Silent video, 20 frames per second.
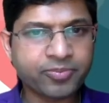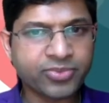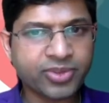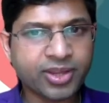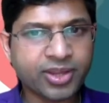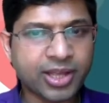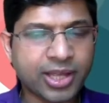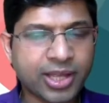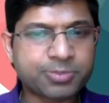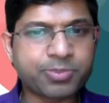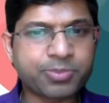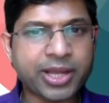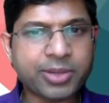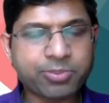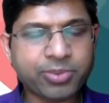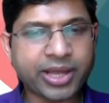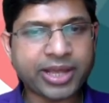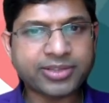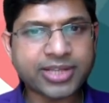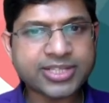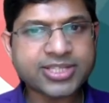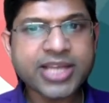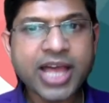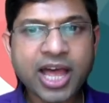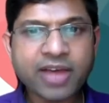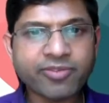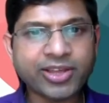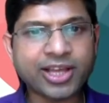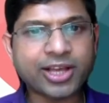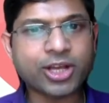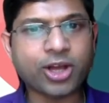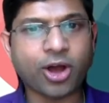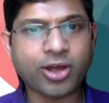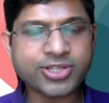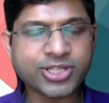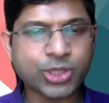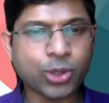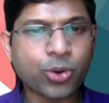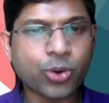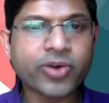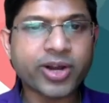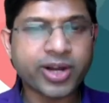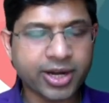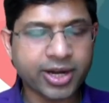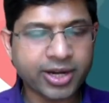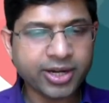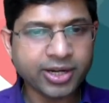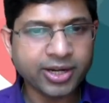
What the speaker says: a pipeline that's having a cost overrun,